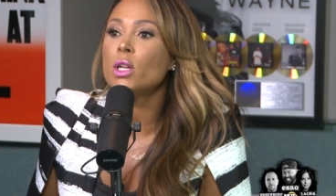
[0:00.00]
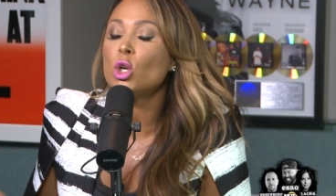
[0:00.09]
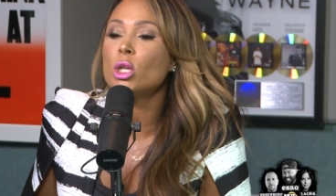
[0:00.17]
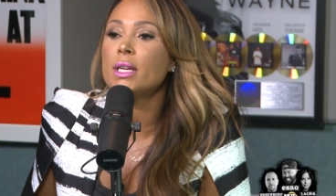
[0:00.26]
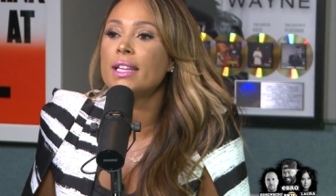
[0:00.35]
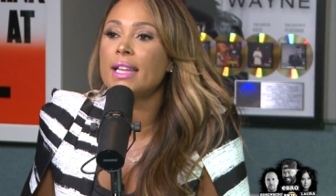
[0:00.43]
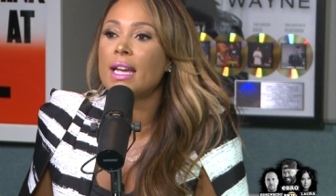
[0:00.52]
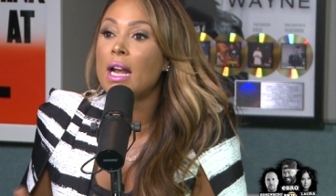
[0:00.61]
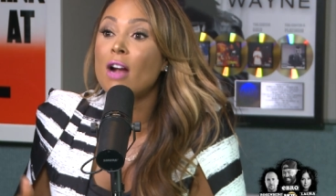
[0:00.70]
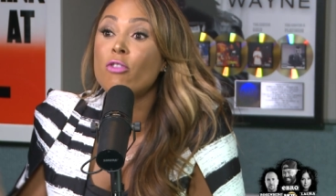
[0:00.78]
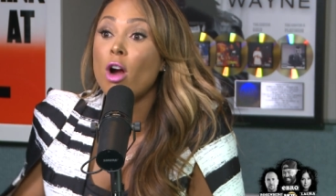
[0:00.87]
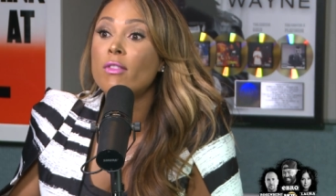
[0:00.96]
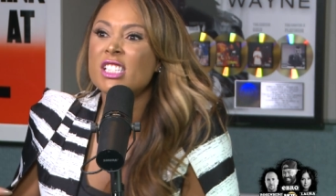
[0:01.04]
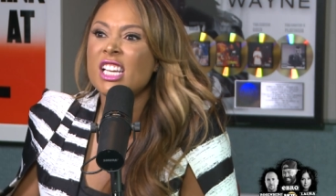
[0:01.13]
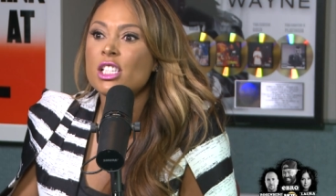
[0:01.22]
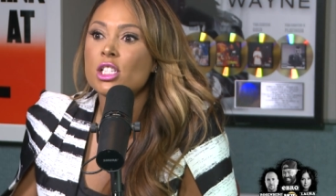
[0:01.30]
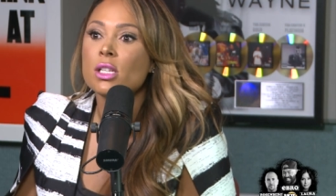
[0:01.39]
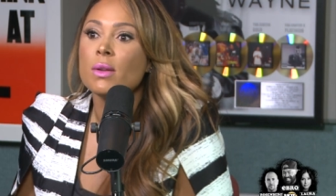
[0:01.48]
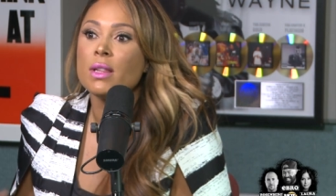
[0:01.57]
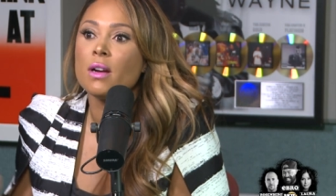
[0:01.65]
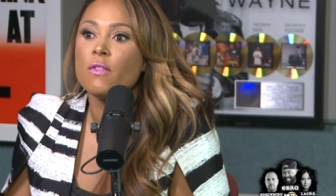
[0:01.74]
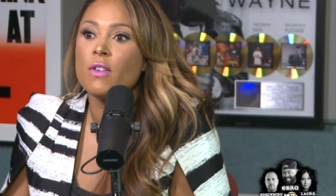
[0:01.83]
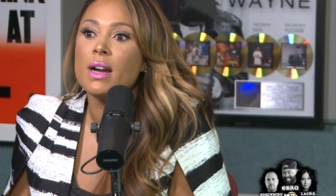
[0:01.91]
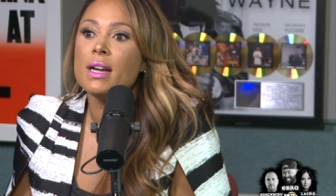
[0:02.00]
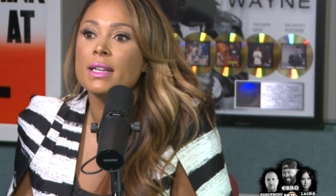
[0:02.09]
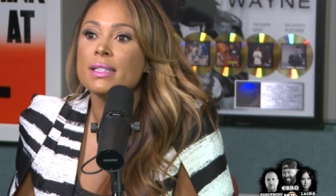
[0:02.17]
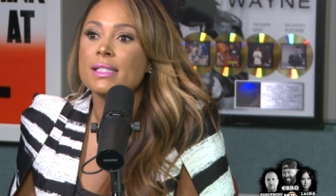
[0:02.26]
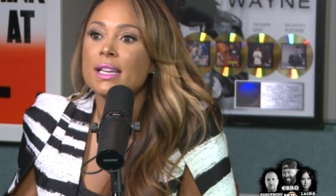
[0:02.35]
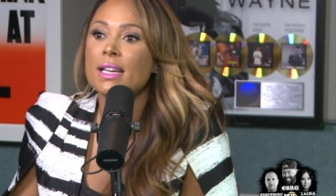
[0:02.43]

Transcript: literally, they can have conversations with their friends,